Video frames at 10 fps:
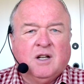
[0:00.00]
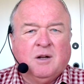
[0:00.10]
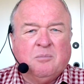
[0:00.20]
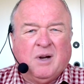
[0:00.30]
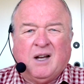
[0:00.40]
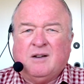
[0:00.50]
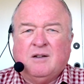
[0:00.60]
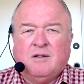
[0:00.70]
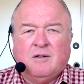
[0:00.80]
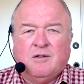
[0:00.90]
but
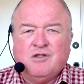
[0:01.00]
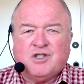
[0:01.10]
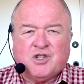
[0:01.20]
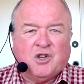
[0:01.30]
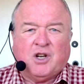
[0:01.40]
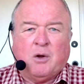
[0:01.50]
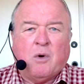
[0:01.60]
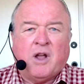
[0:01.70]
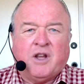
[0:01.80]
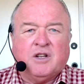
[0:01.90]
certainly
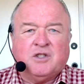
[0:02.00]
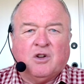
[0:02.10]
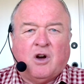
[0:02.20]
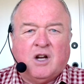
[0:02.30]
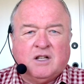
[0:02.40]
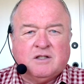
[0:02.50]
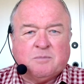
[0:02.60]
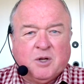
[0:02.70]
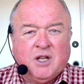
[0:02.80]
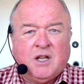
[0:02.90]
won't get you high
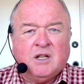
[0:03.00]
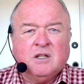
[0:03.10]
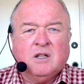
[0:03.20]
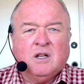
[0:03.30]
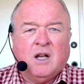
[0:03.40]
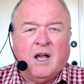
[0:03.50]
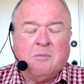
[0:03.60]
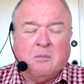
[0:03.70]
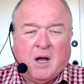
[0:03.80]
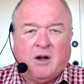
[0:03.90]
speed and
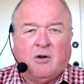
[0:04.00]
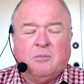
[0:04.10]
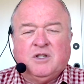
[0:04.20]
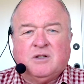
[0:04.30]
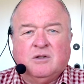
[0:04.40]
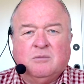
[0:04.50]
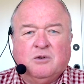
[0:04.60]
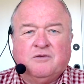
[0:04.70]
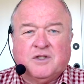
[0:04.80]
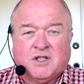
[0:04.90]
may not be suitable
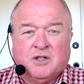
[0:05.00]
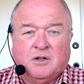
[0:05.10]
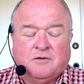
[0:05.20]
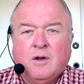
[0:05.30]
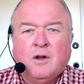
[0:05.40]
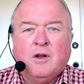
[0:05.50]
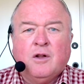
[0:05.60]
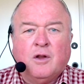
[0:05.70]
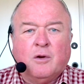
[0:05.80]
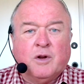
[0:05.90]
for surf.
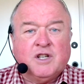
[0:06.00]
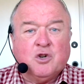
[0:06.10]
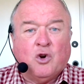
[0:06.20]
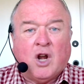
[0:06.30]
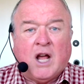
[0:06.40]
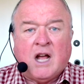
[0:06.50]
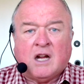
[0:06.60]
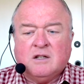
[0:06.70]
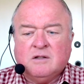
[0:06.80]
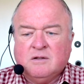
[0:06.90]
The original
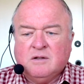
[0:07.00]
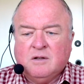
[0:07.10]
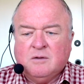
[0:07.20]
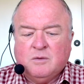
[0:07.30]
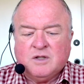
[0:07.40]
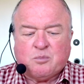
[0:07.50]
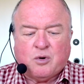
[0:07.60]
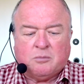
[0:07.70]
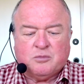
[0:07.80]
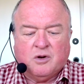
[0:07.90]
Lark was
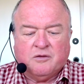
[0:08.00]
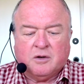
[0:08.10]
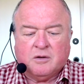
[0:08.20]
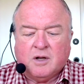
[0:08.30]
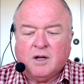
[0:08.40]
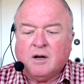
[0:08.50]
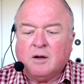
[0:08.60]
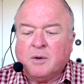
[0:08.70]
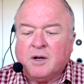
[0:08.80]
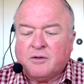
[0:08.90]
prop driven, and I'm
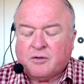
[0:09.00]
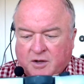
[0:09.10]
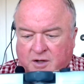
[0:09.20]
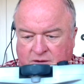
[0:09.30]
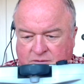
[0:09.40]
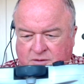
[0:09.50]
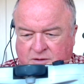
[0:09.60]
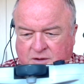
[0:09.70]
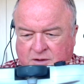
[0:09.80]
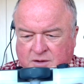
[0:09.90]
going to try and
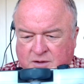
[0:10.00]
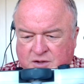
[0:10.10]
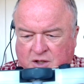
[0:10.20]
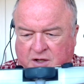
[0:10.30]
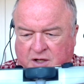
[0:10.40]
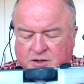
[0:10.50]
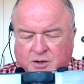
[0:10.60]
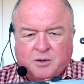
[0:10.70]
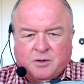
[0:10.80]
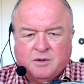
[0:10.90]
show that to
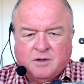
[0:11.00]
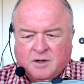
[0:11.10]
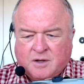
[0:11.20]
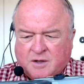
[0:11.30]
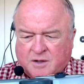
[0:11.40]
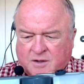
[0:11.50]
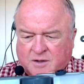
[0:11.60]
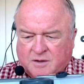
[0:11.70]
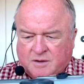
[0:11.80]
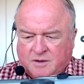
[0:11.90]
you.
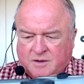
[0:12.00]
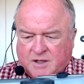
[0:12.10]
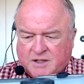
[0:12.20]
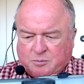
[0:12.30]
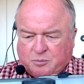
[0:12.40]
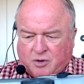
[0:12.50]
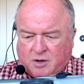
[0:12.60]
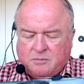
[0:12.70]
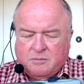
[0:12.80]
There's a prop.